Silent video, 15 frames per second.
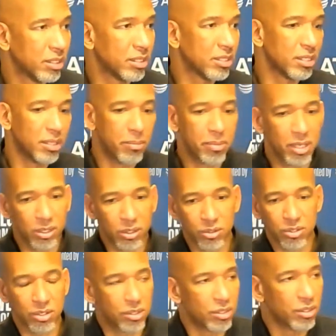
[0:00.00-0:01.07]
is in the middle,
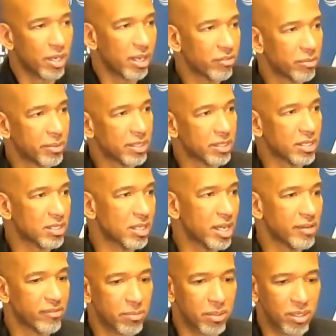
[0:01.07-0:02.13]
so you have him as a
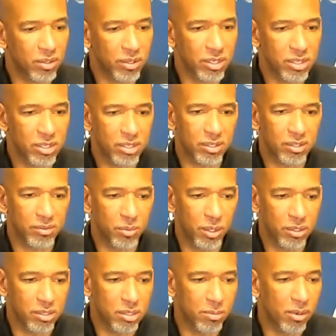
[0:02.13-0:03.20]
safety. But Chris
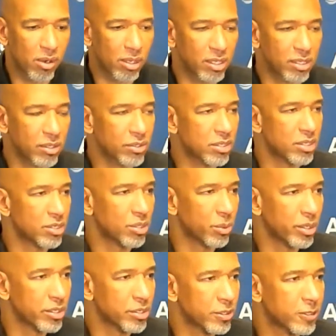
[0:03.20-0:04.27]
wants the ball in those
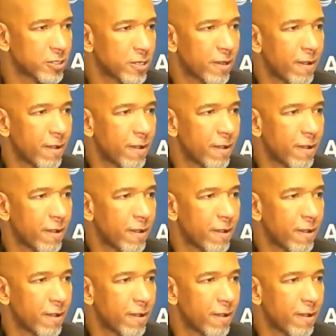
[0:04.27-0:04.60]
situations.